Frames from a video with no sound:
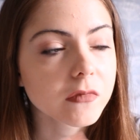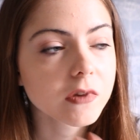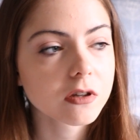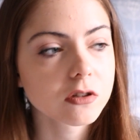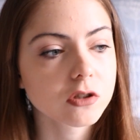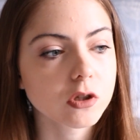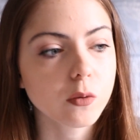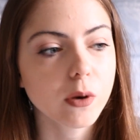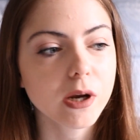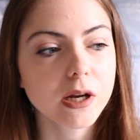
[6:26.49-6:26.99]

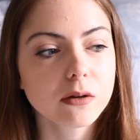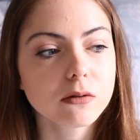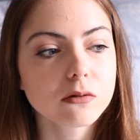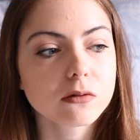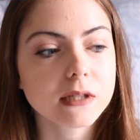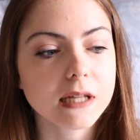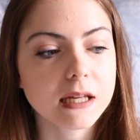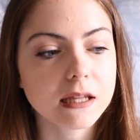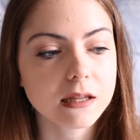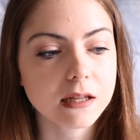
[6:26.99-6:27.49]
So when he was
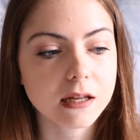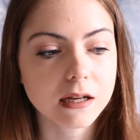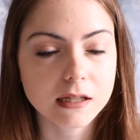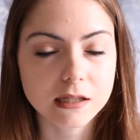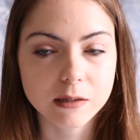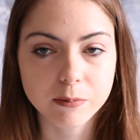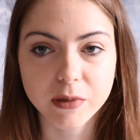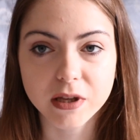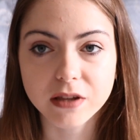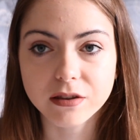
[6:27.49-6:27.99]
in the
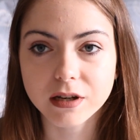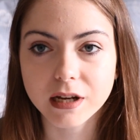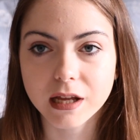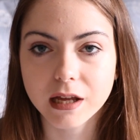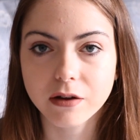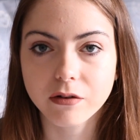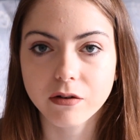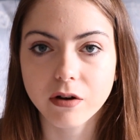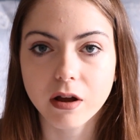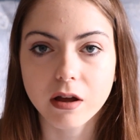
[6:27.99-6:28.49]
Elizabethan
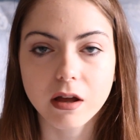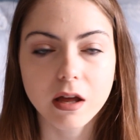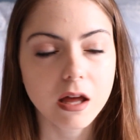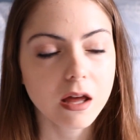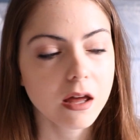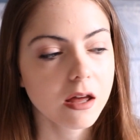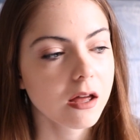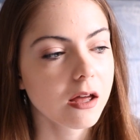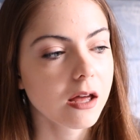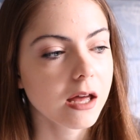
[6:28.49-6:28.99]
era,
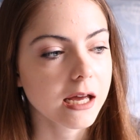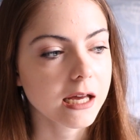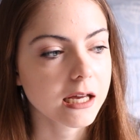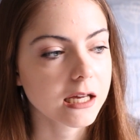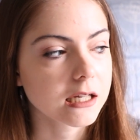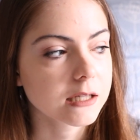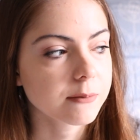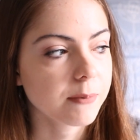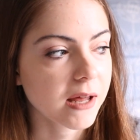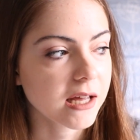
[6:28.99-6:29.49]

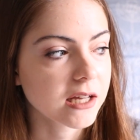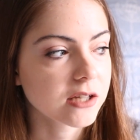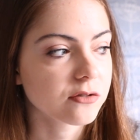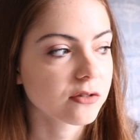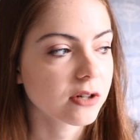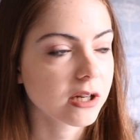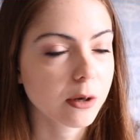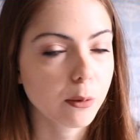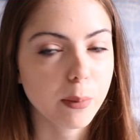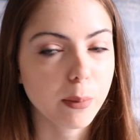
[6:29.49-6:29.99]
his plays were a
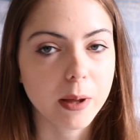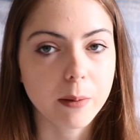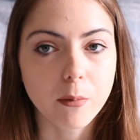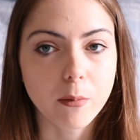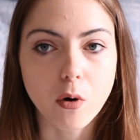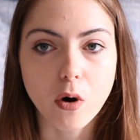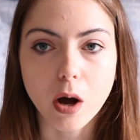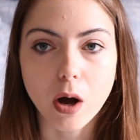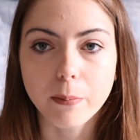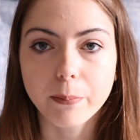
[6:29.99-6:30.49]
little bit
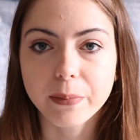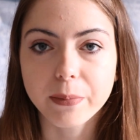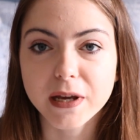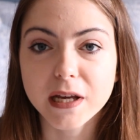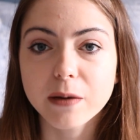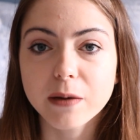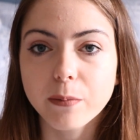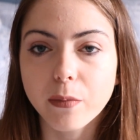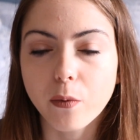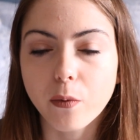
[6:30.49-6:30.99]
more
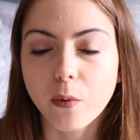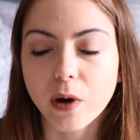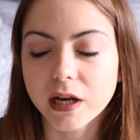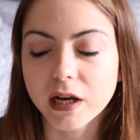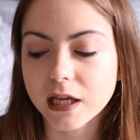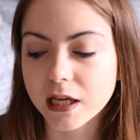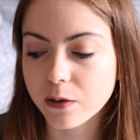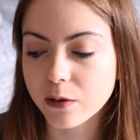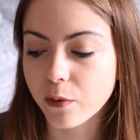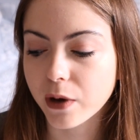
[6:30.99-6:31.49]
upbeat, but when
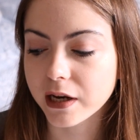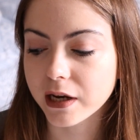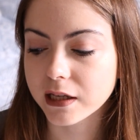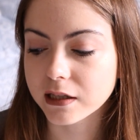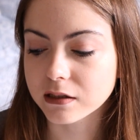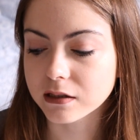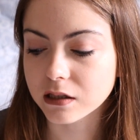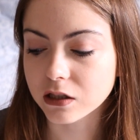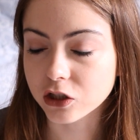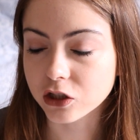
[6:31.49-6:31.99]
he went
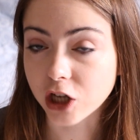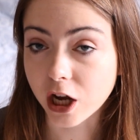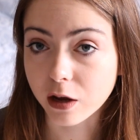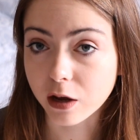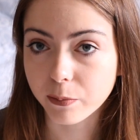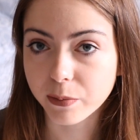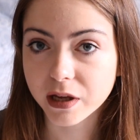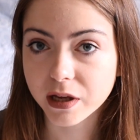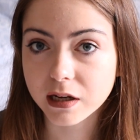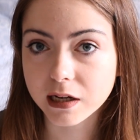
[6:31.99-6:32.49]
into the
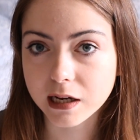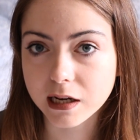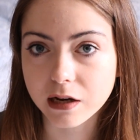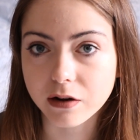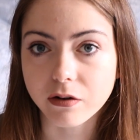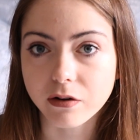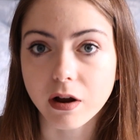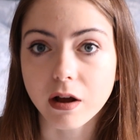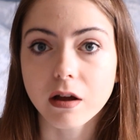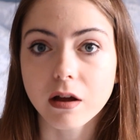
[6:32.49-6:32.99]
Jacobean
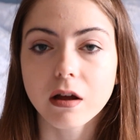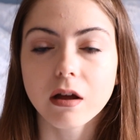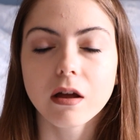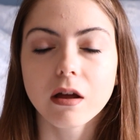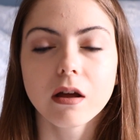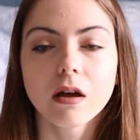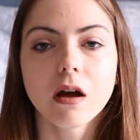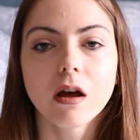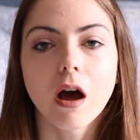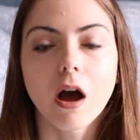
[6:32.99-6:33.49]
era,
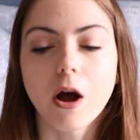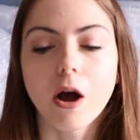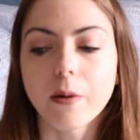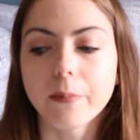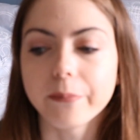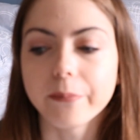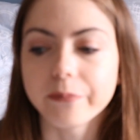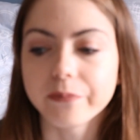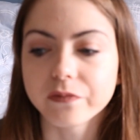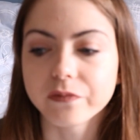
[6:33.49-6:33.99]

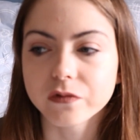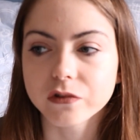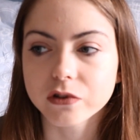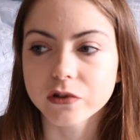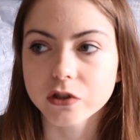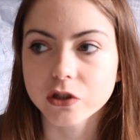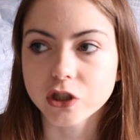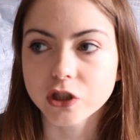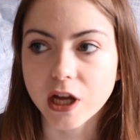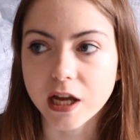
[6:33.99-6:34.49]

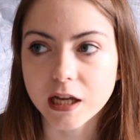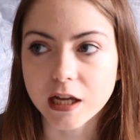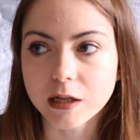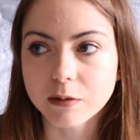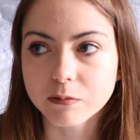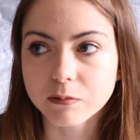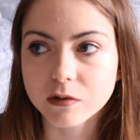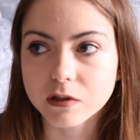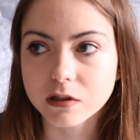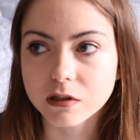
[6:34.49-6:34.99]

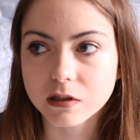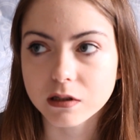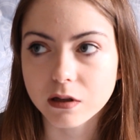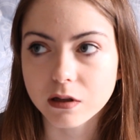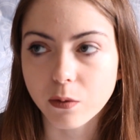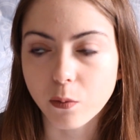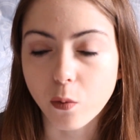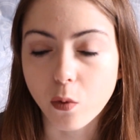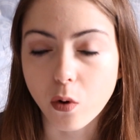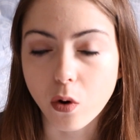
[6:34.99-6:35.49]
James
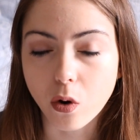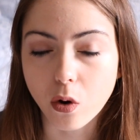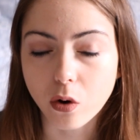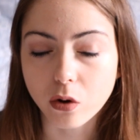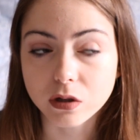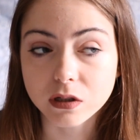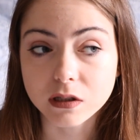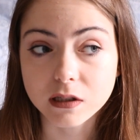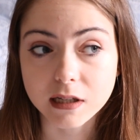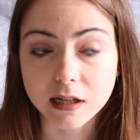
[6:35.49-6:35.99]

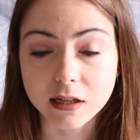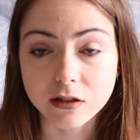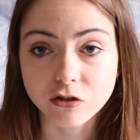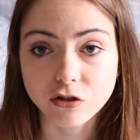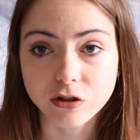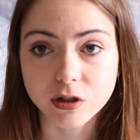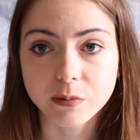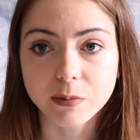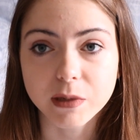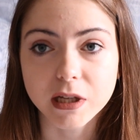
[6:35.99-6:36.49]
was
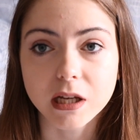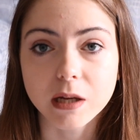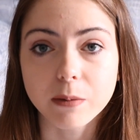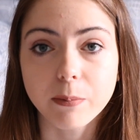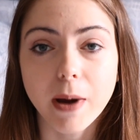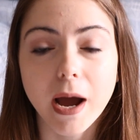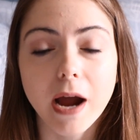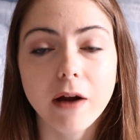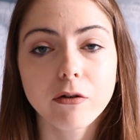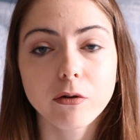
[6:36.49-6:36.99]
extremely
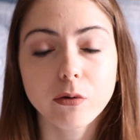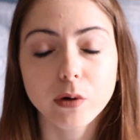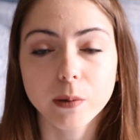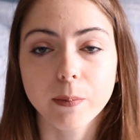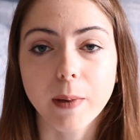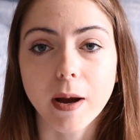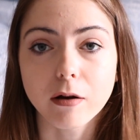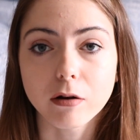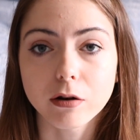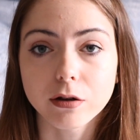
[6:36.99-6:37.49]
paranoid
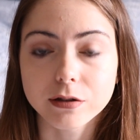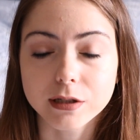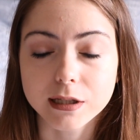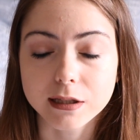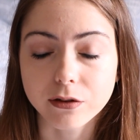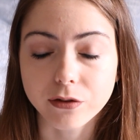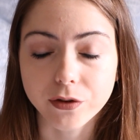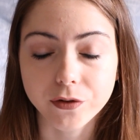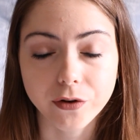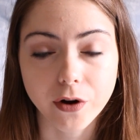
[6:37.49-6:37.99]
about losing
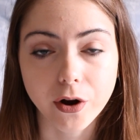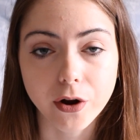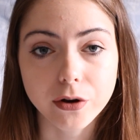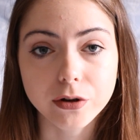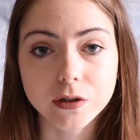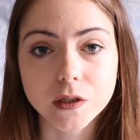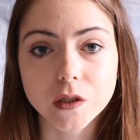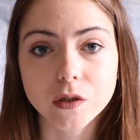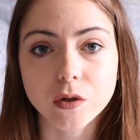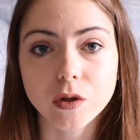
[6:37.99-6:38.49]
the
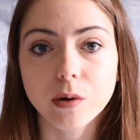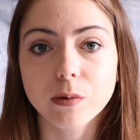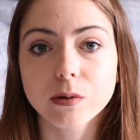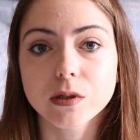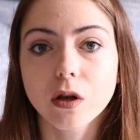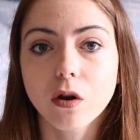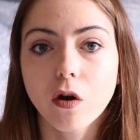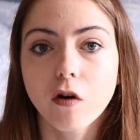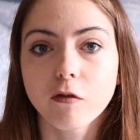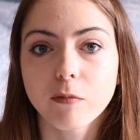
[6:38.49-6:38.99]
throne, so there was
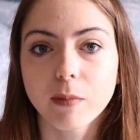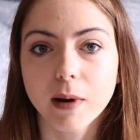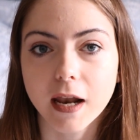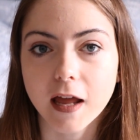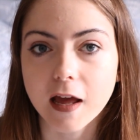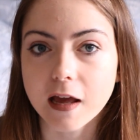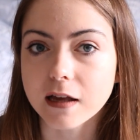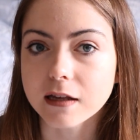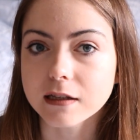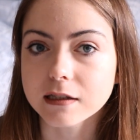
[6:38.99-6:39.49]
a lot of
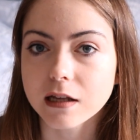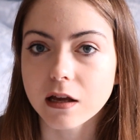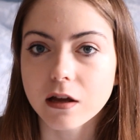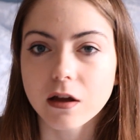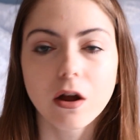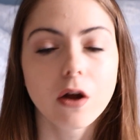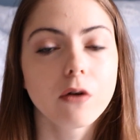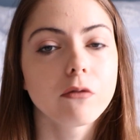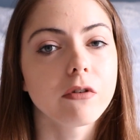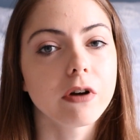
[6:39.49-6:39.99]
plays
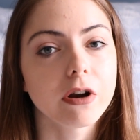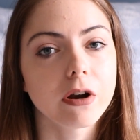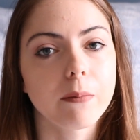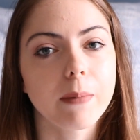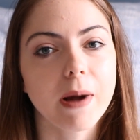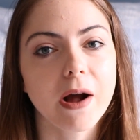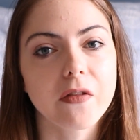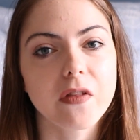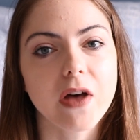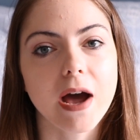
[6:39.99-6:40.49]
written
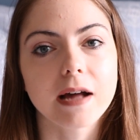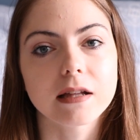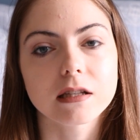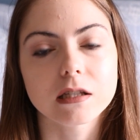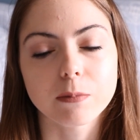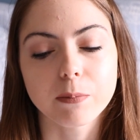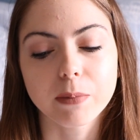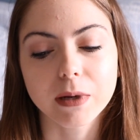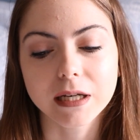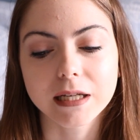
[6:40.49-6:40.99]
about that
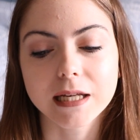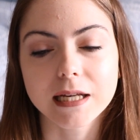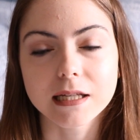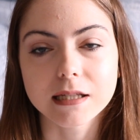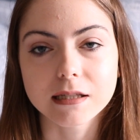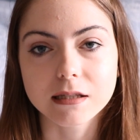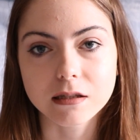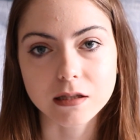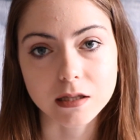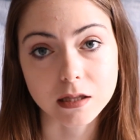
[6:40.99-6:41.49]
to
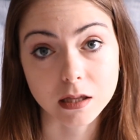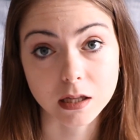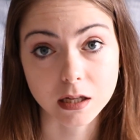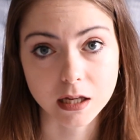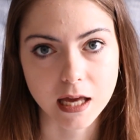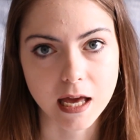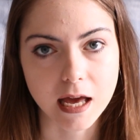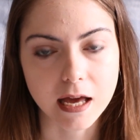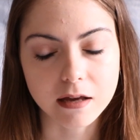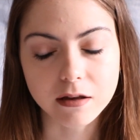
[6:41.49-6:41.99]
please the
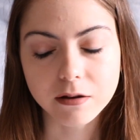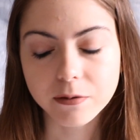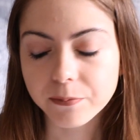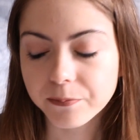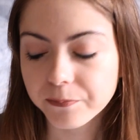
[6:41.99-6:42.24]
king.